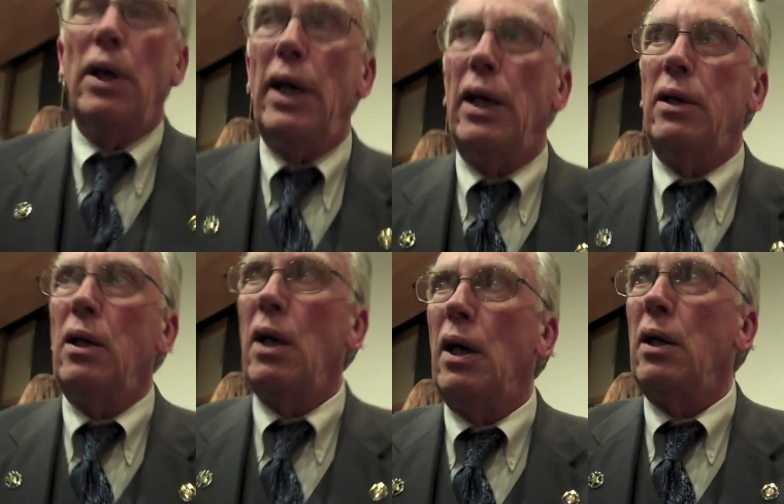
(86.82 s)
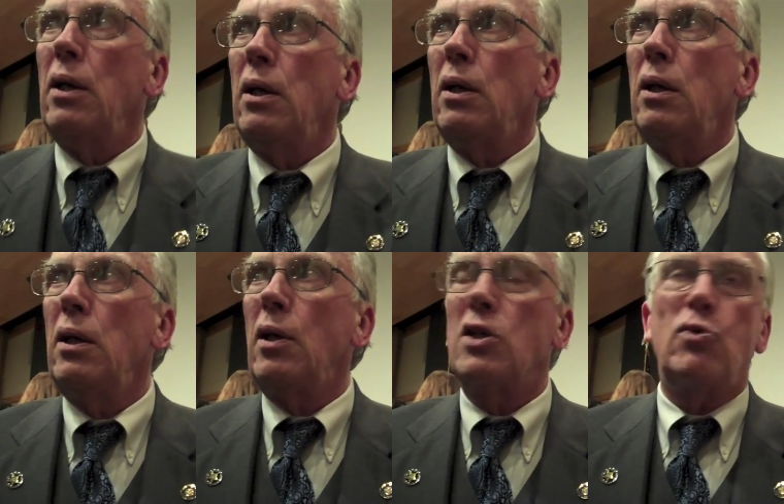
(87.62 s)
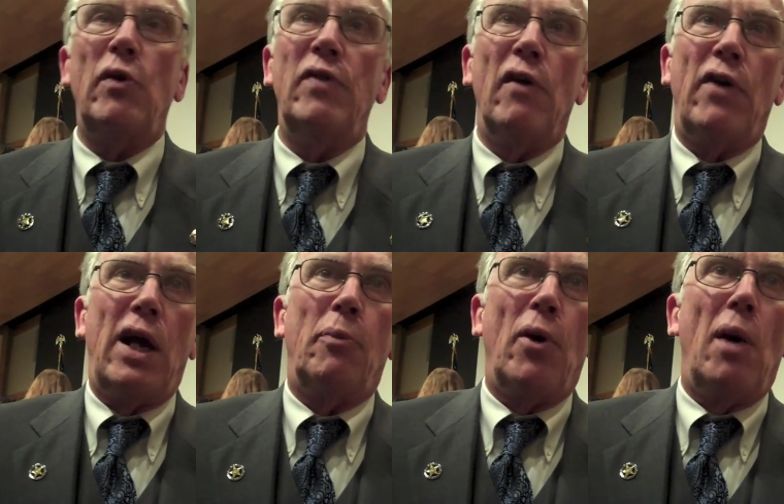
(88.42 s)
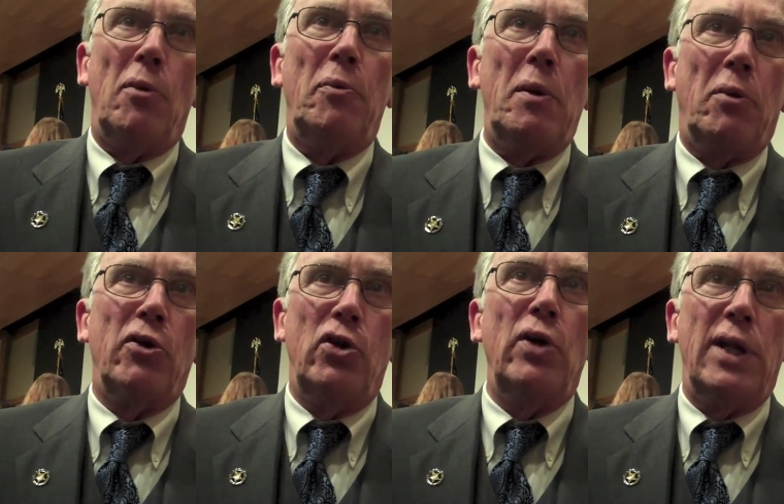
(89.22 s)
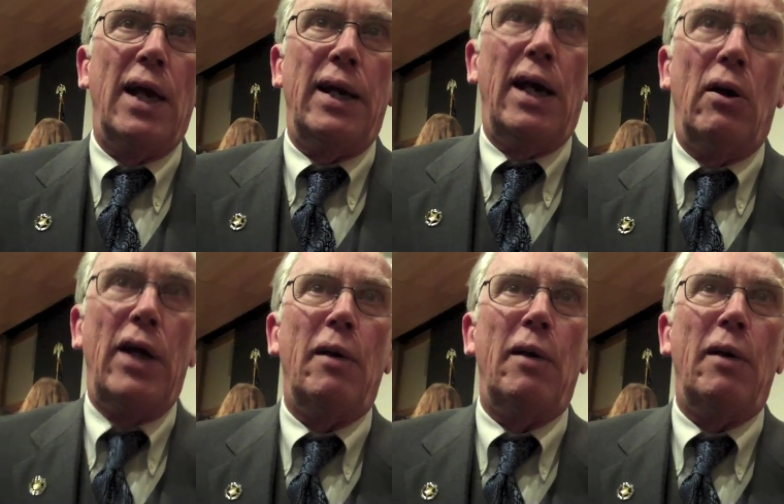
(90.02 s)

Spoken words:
And because we've never had a problem, people are doing that now.